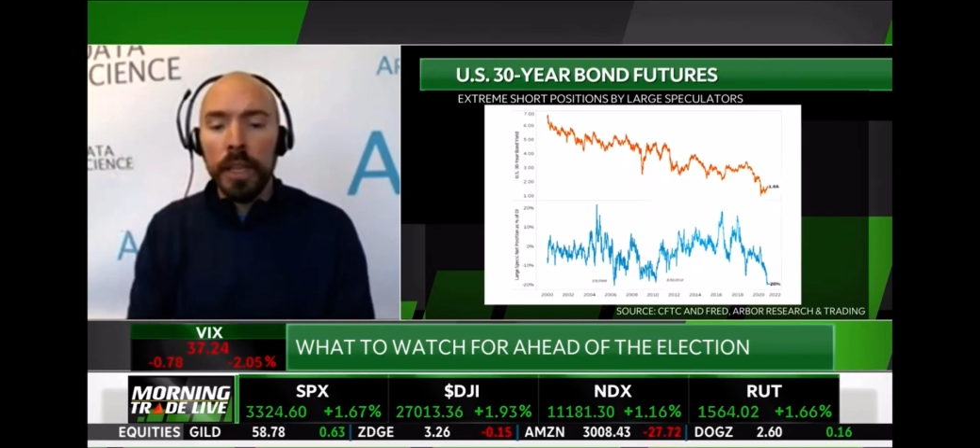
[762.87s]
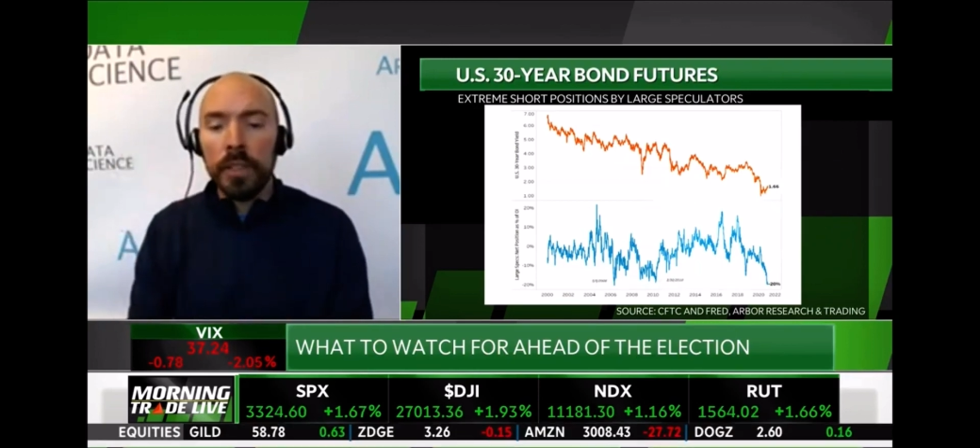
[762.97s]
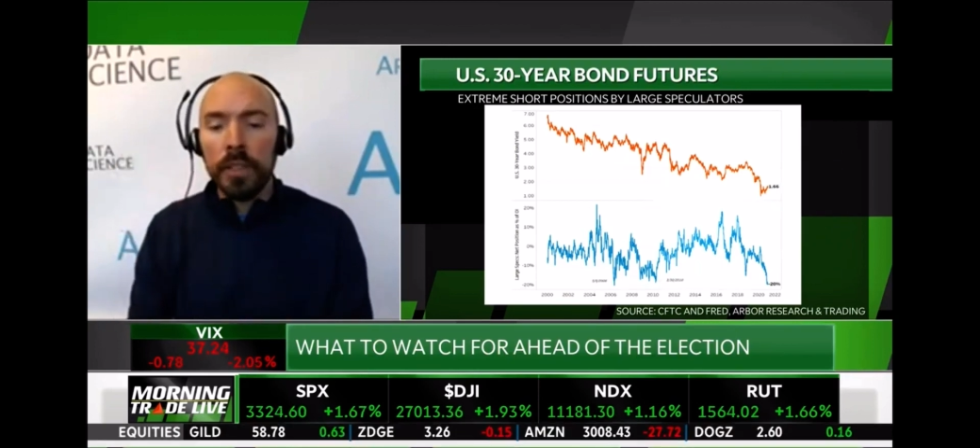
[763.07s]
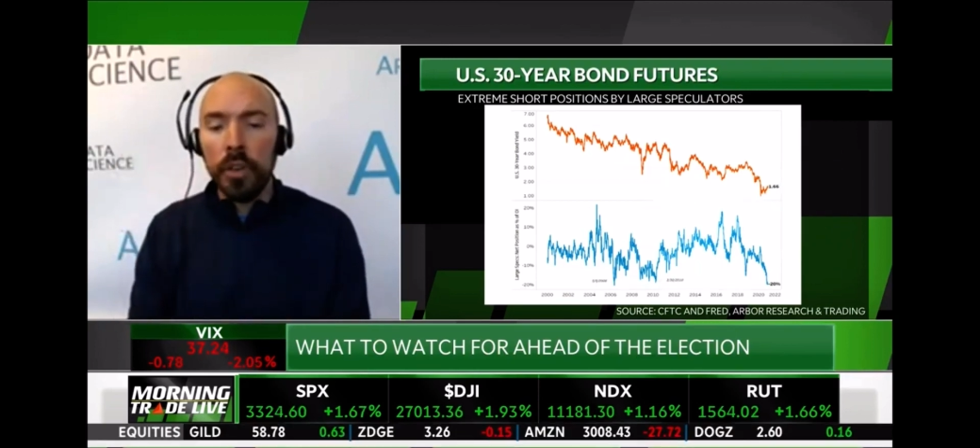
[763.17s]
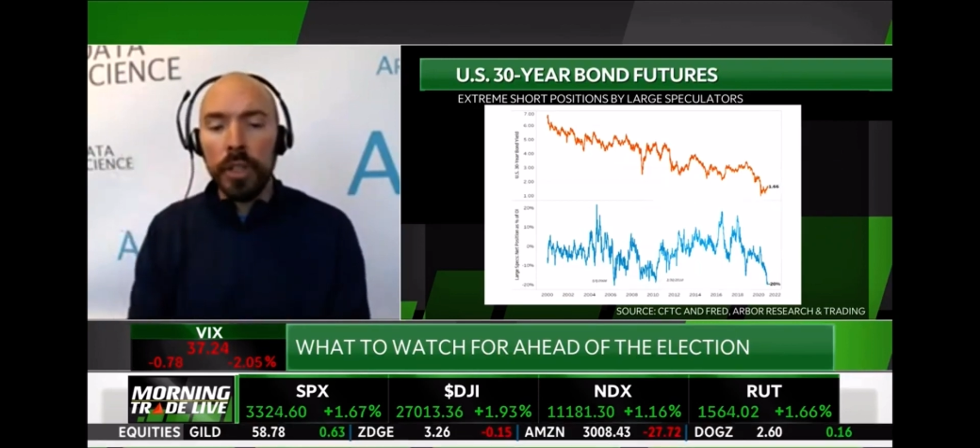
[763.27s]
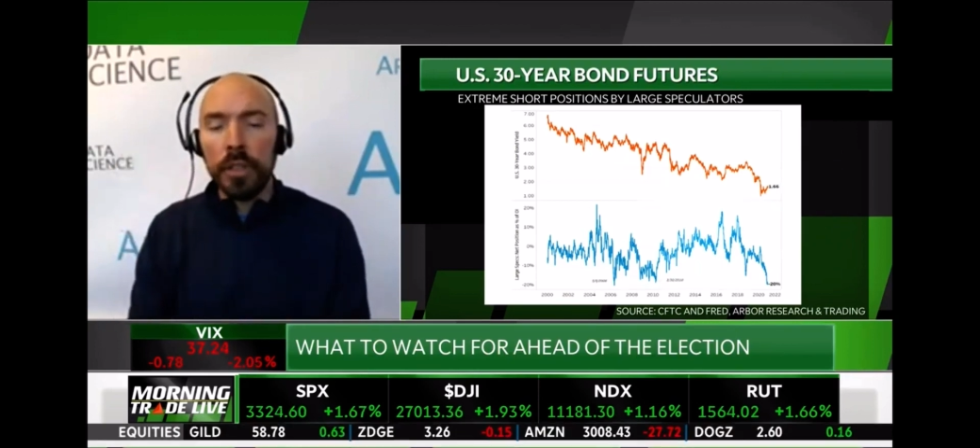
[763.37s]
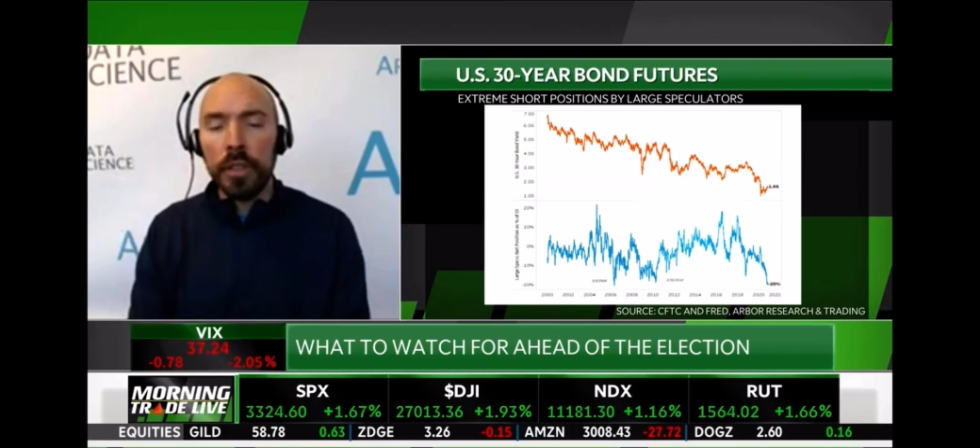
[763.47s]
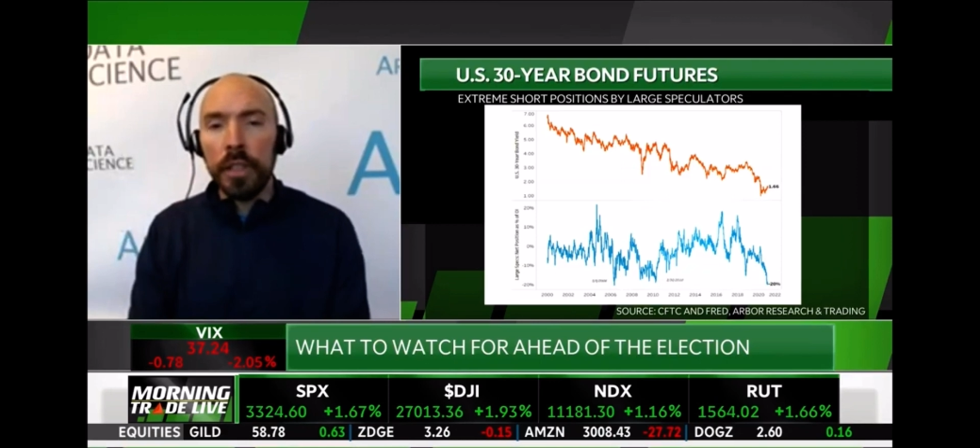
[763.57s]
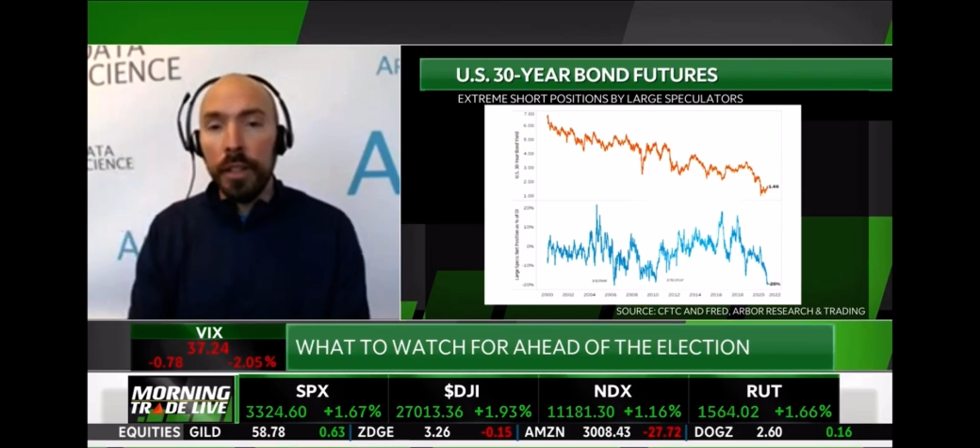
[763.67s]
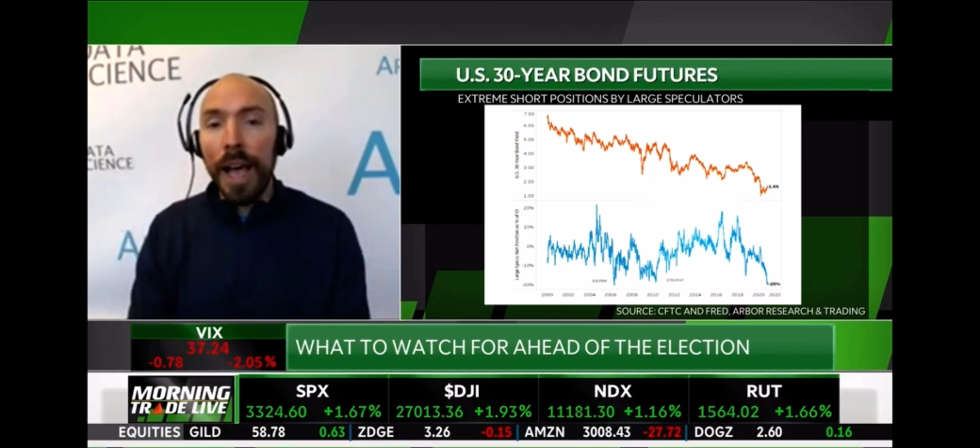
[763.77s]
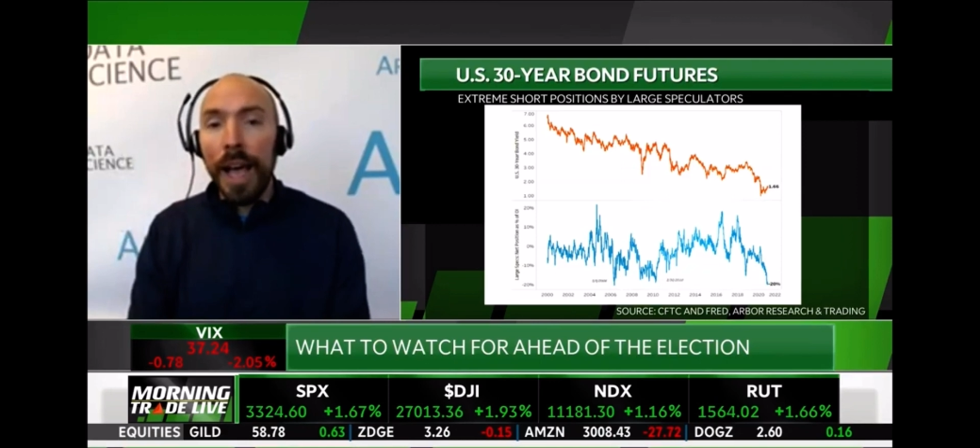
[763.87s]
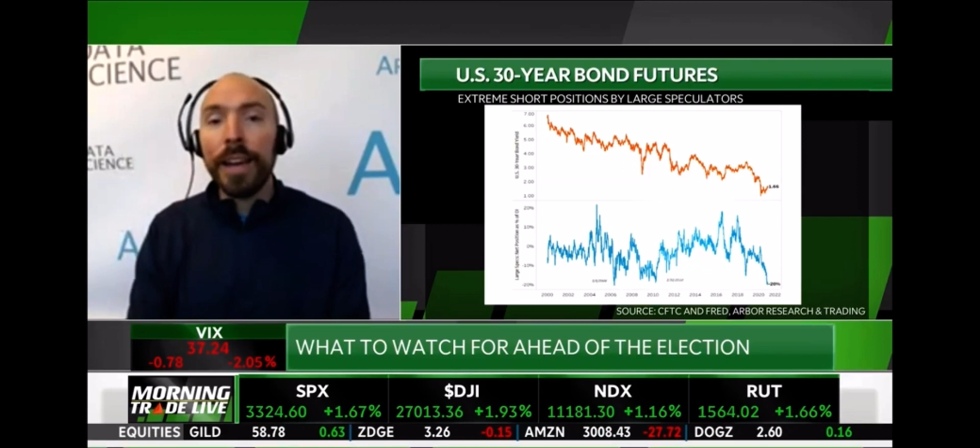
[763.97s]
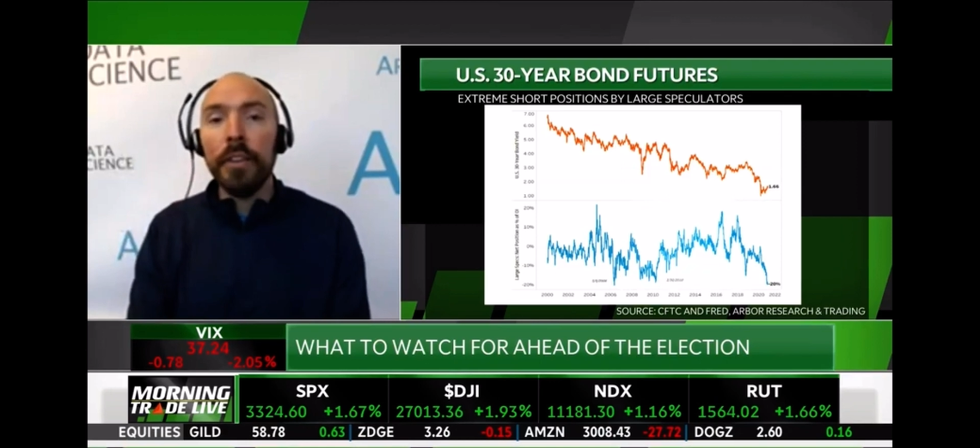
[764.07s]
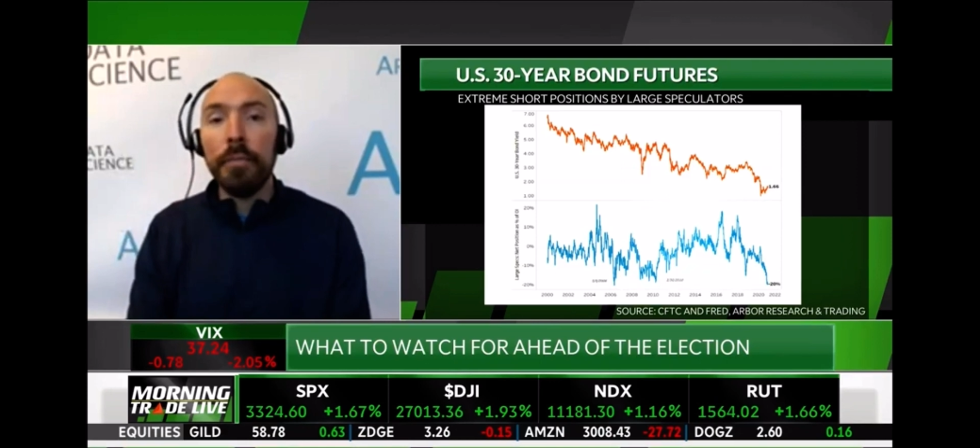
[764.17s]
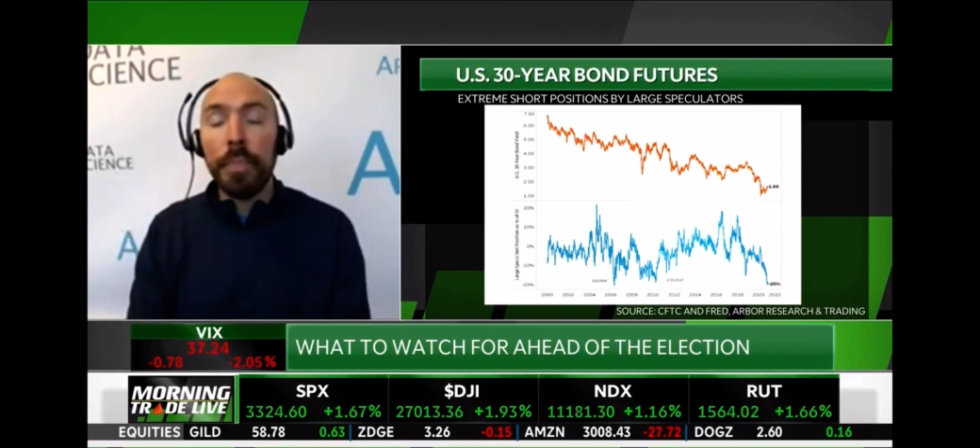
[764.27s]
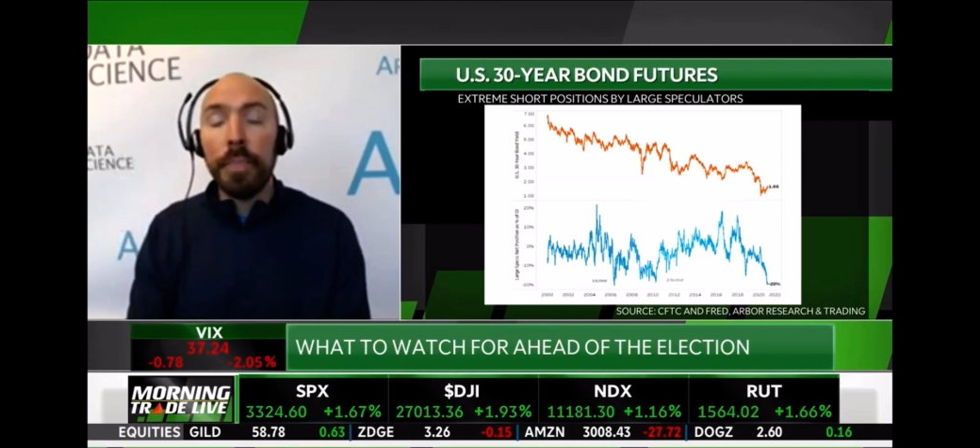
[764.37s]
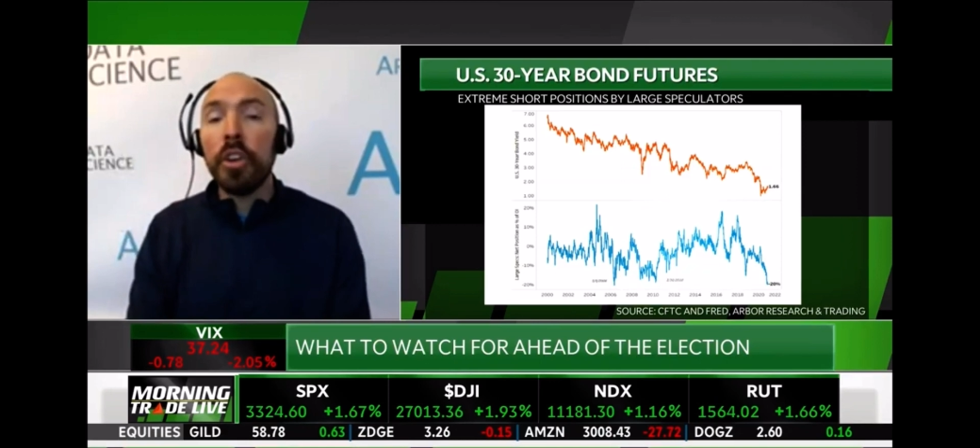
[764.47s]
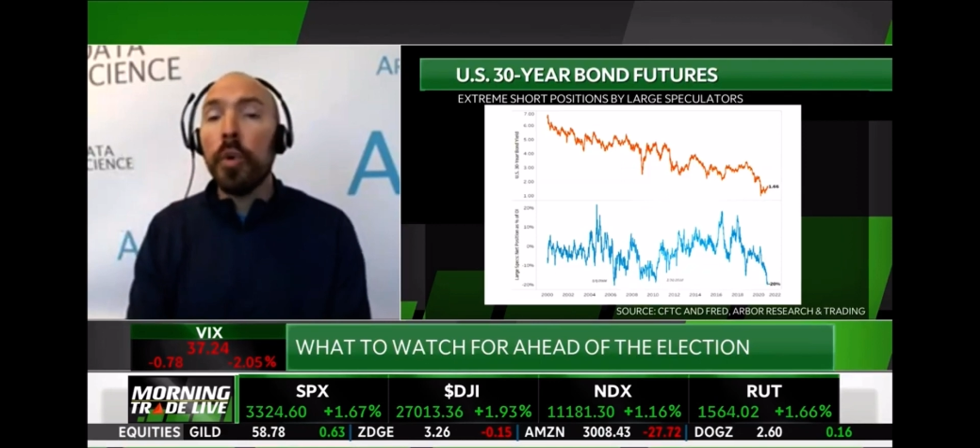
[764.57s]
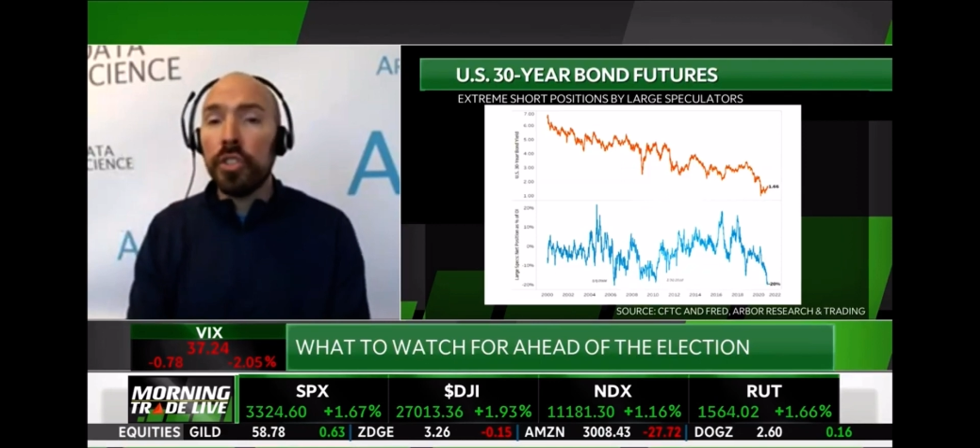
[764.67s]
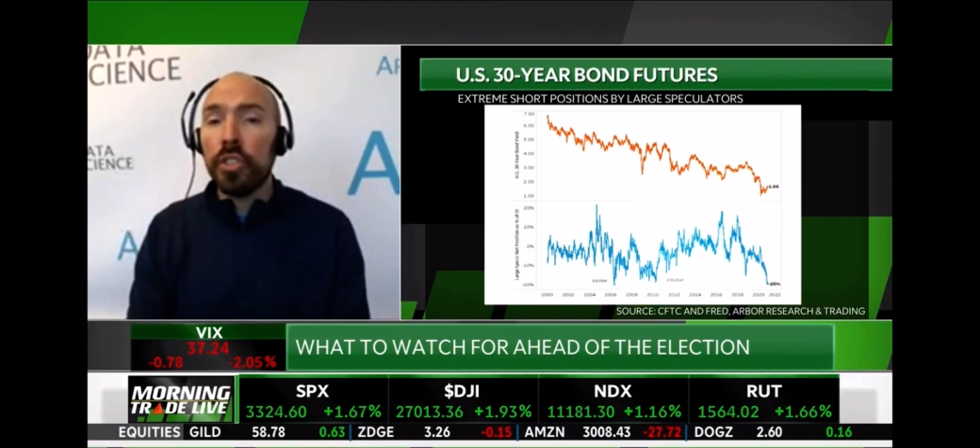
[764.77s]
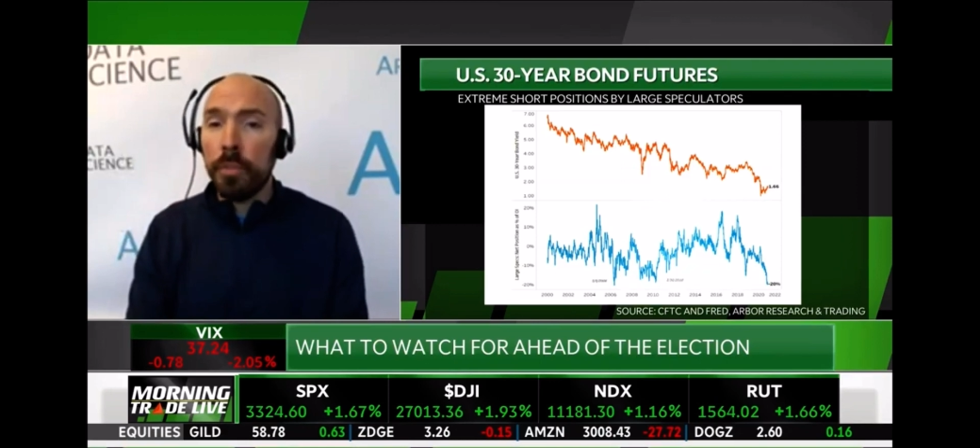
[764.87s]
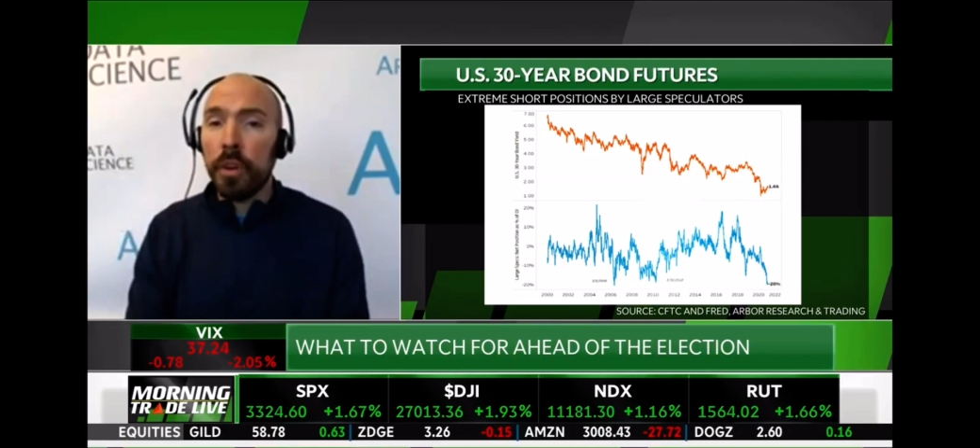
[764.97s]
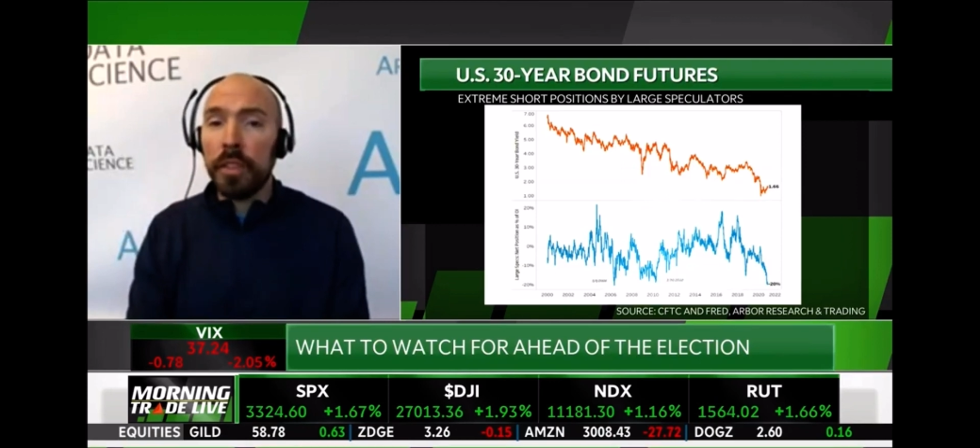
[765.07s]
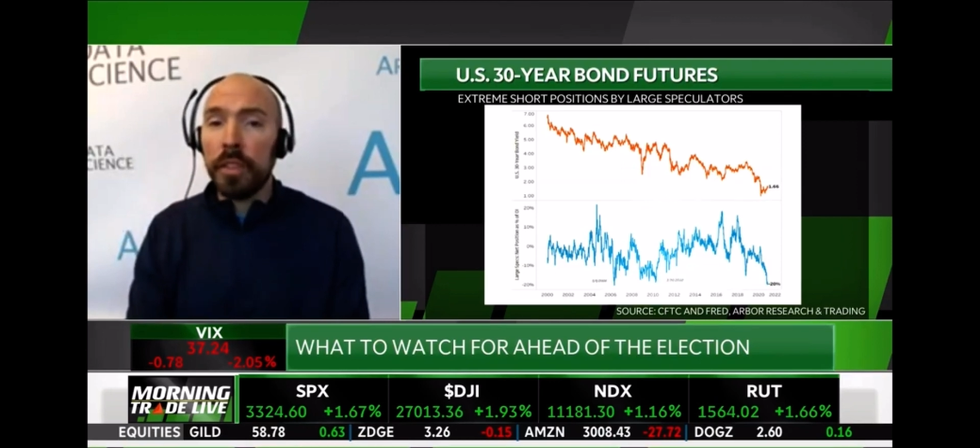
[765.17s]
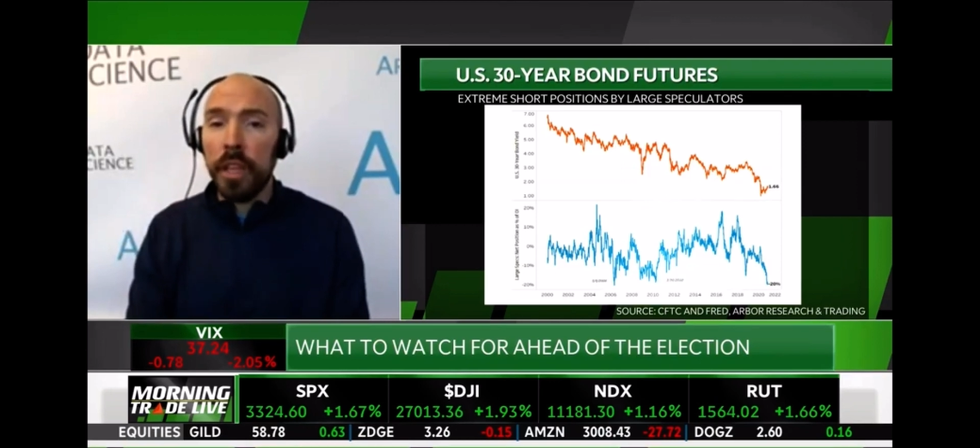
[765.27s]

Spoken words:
So it's a lot of big question marks,